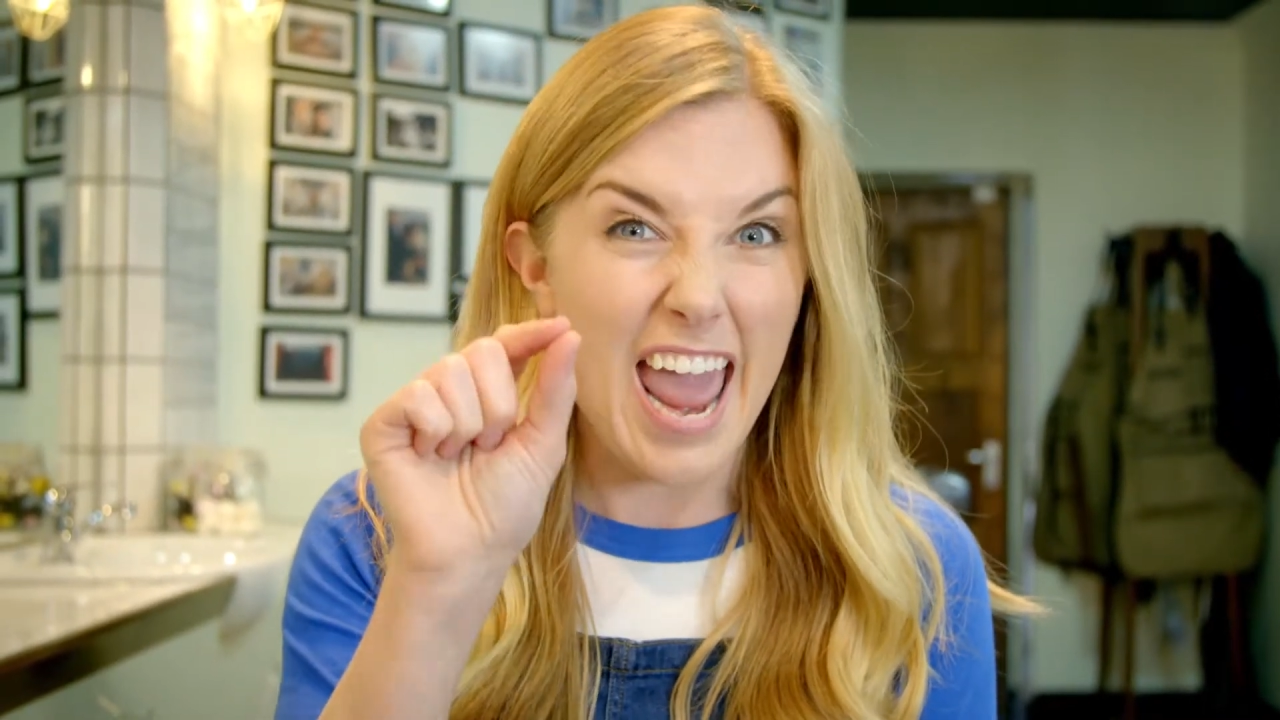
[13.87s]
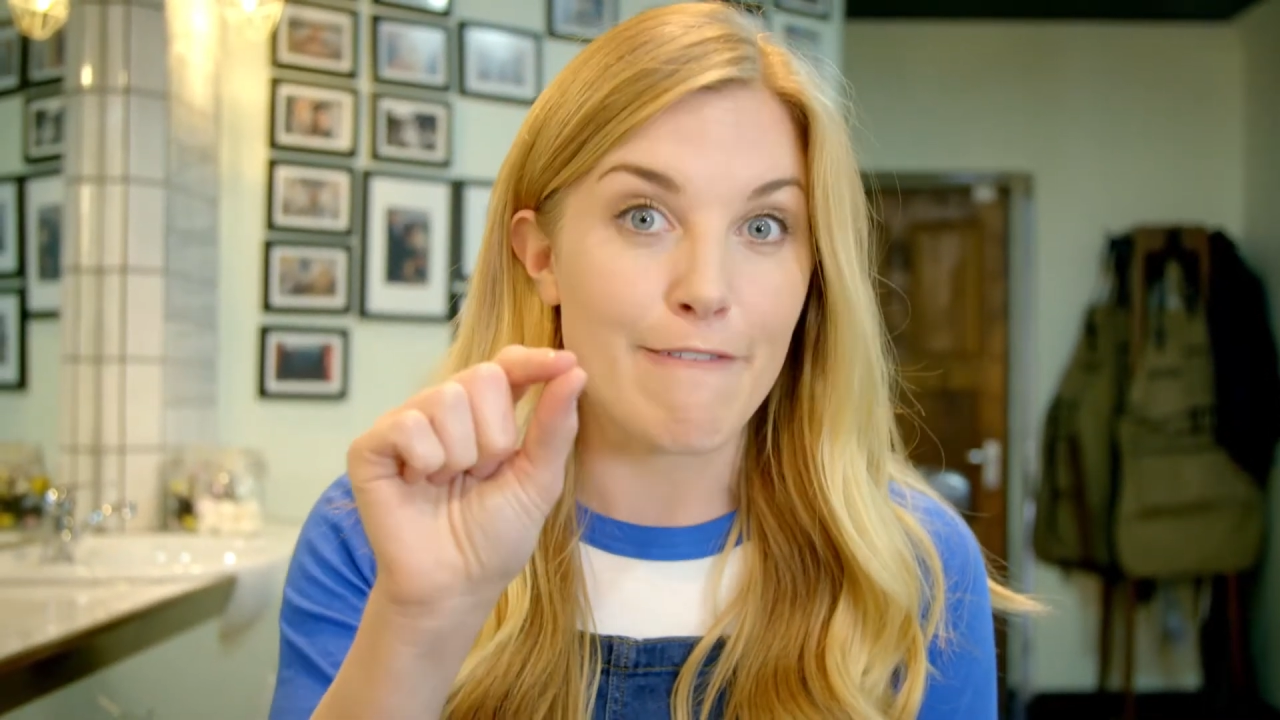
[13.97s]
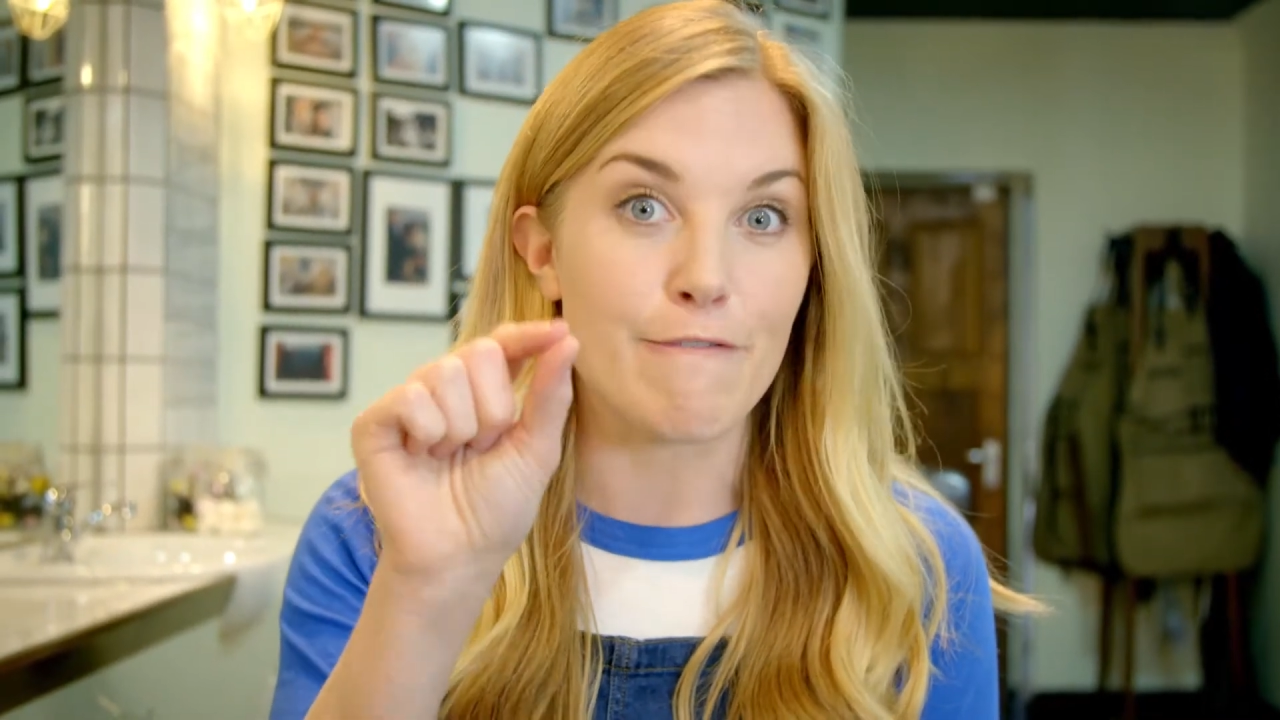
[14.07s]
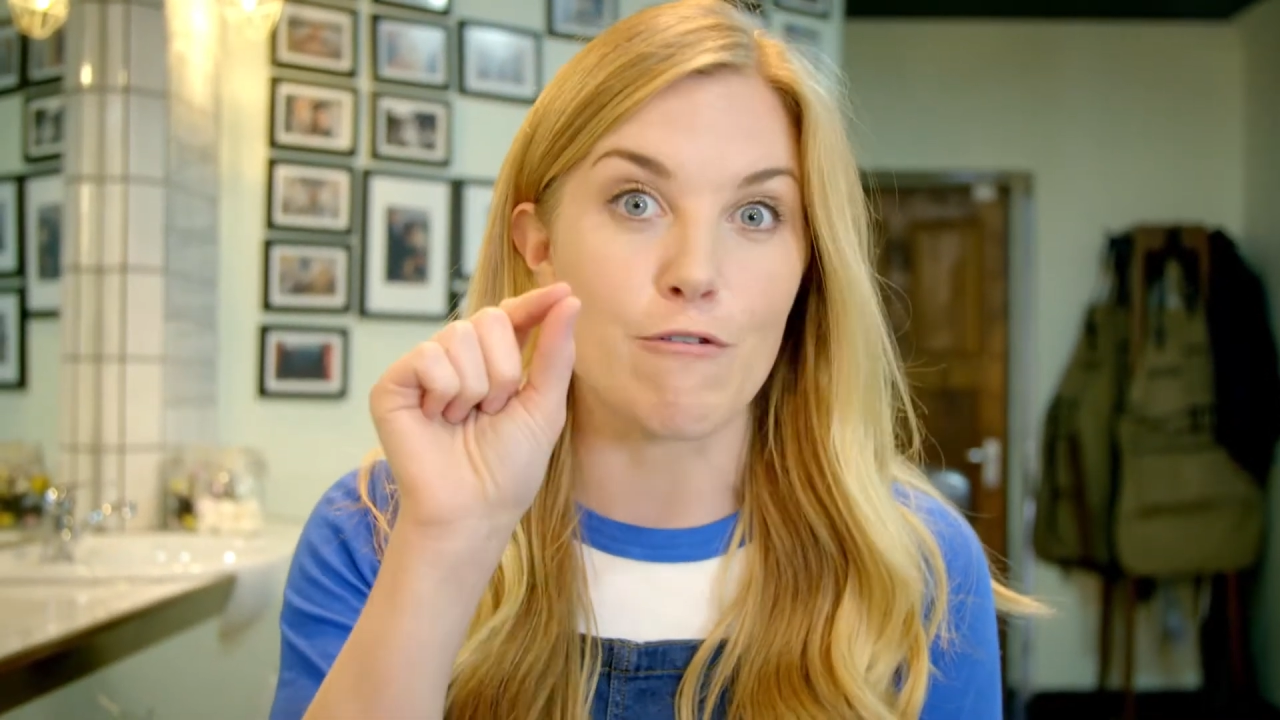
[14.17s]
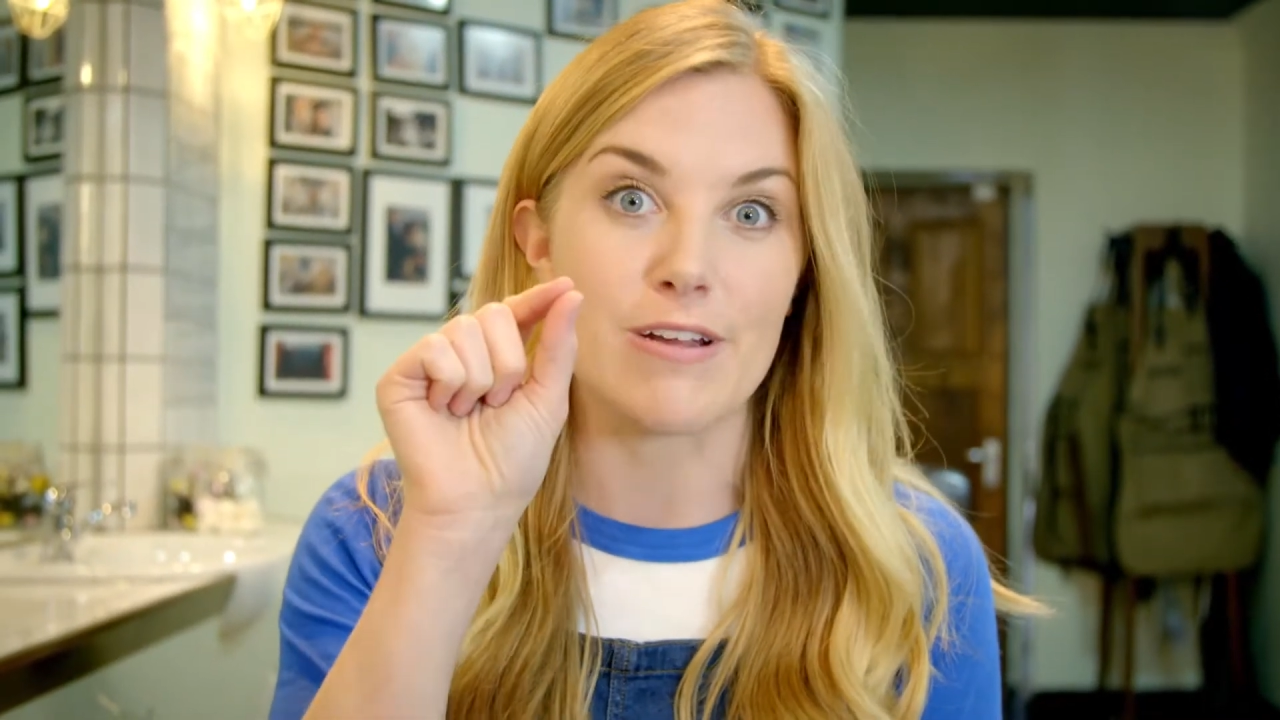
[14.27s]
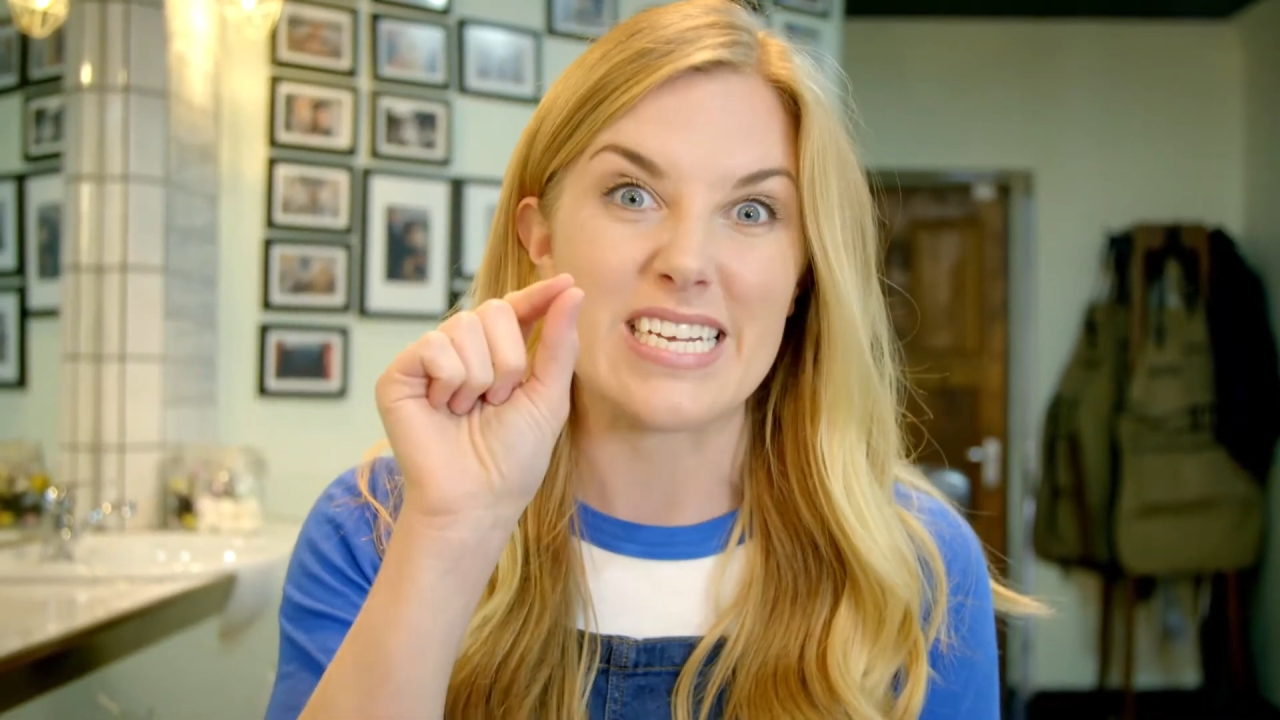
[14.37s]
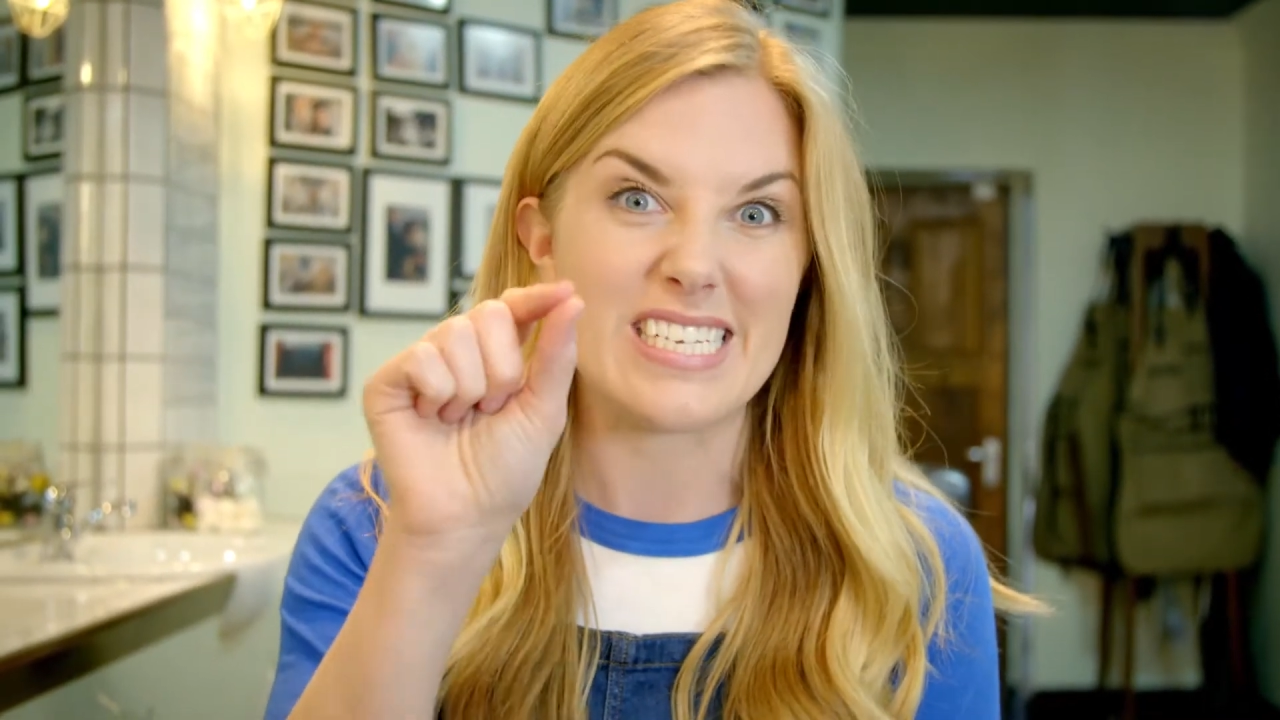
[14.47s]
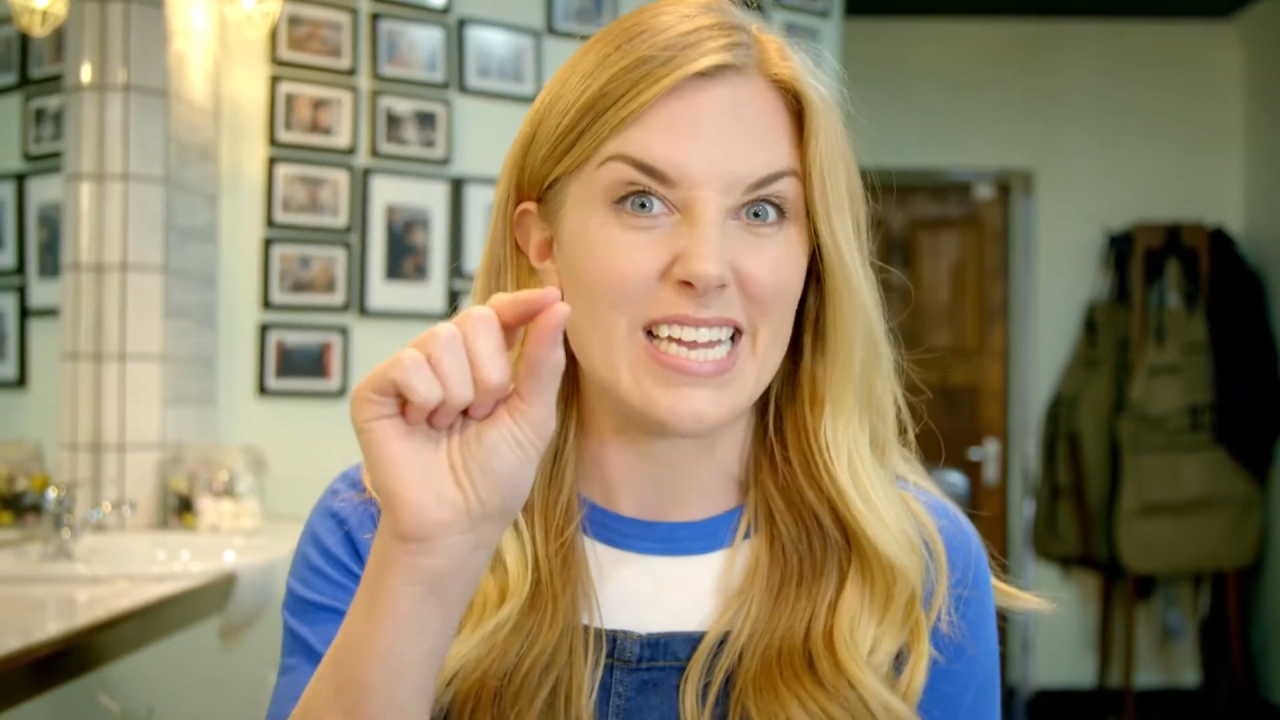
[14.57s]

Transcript: every